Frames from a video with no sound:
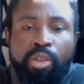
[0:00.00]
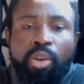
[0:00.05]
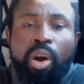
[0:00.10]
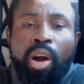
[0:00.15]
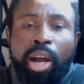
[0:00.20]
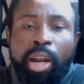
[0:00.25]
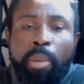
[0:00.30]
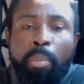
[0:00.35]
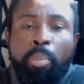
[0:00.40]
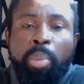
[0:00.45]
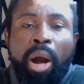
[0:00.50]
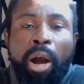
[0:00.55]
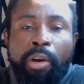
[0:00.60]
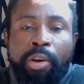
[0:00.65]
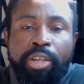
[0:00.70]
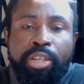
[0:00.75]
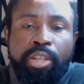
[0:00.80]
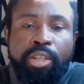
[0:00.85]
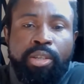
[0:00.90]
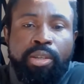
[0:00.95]
Down at the
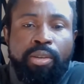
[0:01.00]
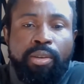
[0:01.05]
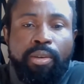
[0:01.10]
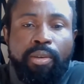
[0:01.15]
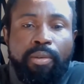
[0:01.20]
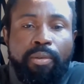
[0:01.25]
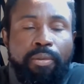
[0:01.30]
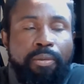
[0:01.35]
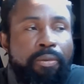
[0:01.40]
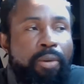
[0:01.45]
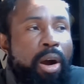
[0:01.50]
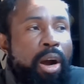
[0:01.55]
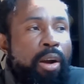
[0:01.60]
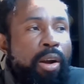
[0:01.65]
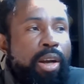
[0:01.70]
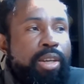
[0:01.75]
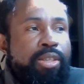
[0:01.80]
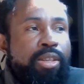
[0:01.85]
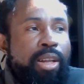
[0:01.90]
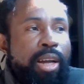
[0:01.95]
parish,
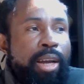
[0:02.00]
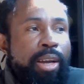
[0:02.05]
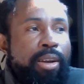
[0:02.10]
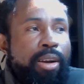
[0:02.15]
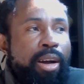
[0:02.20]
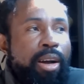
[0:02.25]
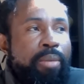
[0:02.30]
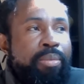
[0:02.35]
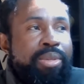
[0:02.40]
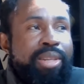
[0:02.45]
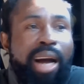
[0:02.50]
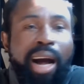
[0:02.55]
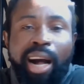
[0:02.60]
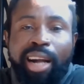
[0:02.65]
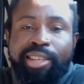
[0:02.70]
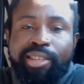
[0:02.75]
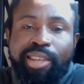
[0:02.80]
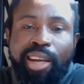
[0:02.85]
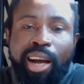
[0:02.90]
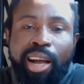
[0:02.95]
far as like um
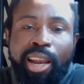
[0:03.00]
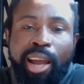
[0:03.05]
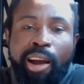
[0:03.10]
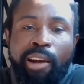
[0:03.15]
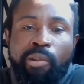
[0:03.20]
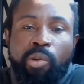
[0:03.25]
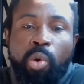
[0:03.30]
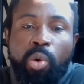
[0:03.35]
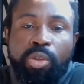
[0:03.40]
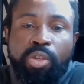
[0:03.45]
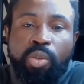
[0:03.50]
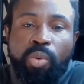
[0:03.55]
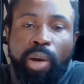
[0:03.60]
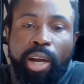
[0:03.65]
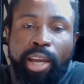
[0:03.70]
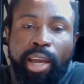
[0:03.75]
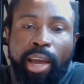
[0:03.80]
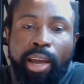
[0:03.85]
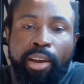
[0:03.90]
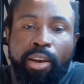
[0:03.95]
dancehall and roots
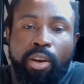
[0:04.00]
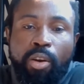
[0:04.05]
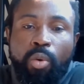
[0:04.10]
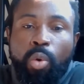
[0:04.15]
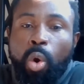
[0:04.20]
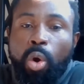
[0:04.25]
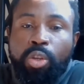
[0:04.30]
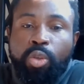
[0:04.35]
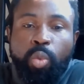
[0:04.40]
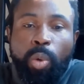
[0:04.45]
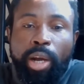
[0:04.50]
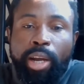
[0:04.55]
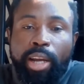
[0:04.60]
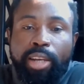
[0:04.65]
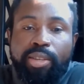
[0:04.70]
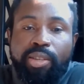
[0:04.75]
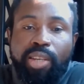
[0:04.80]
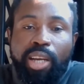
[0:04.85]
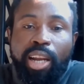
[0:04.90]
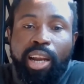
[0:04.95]
reggae. Roots
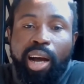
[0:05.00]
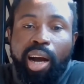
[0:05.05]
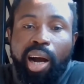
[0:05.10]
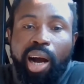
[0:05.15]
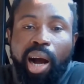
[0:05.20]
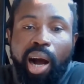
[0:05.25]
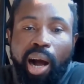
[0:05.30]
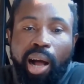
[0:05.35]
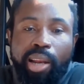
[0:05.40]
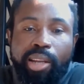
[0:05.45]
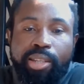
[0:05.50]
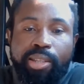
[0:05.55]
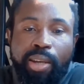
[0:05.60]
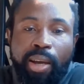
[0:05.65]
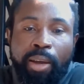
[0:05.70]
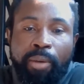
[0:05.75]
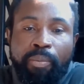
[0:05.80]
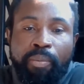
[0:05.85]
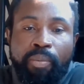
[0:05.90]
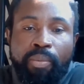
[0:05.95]
reggae sell all the
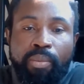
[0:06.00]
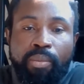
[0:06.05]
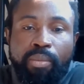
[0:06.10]
time.